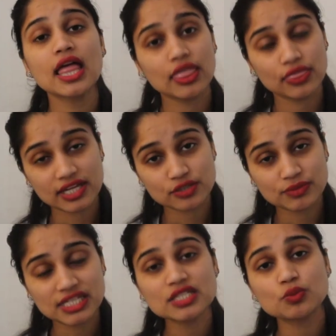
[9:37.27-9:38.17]
that
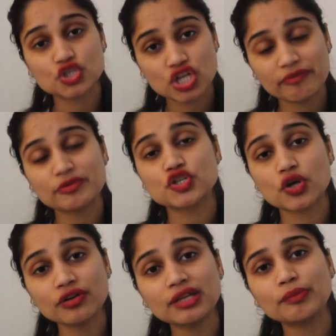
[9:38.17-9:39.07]
means which have
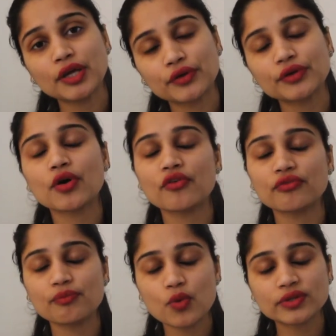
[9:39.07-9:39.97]
maturity period of
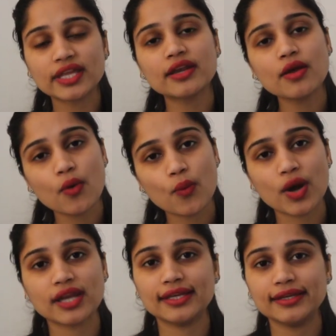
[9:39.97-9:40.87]
more than
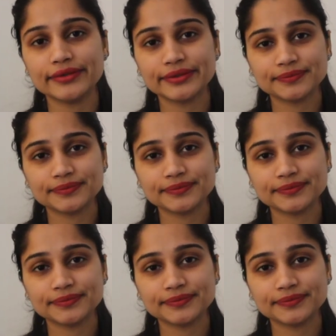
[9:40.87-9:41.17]
1 year.